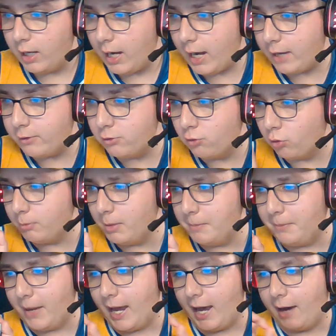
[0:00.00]
And
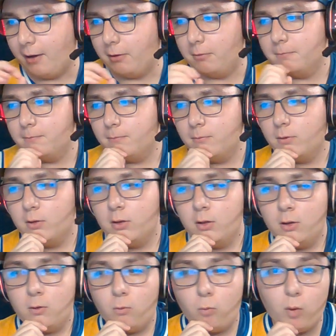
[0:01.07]
Norman Powell,
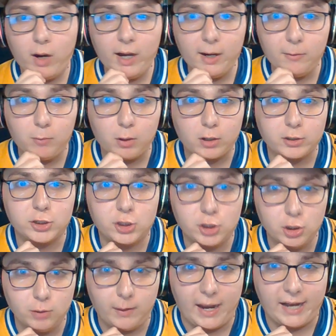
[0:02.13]
where were
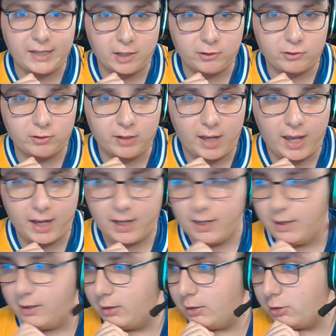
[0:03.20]
you at yesterday?
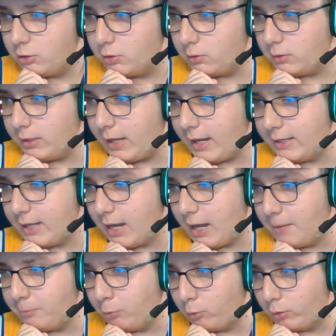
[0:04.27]
You only had
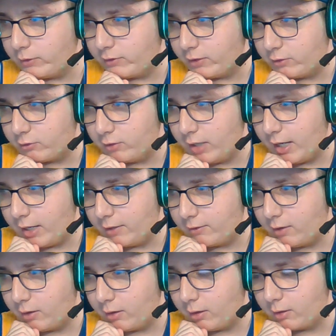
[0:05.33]
9 points yesterday and
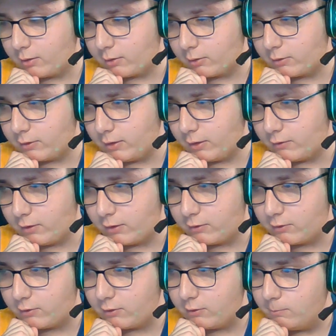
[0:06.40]
13
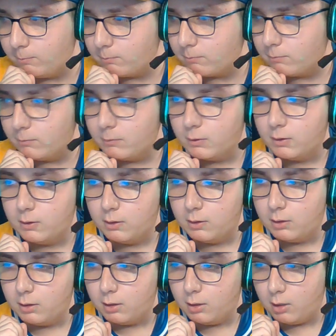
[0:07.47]
assists.
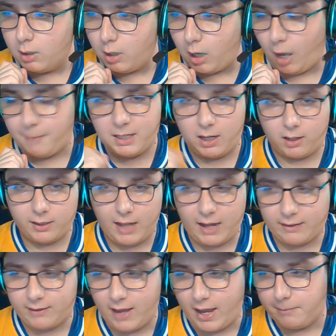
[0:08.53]
I mean, on
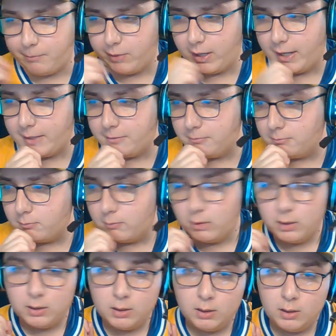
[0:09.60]
that day. But
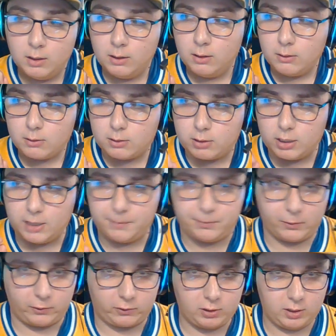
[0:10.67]

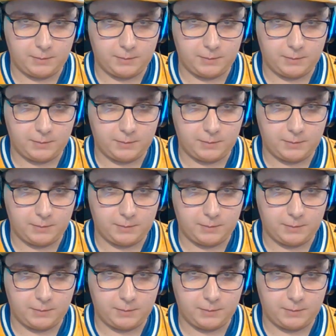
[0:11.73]
Clippers.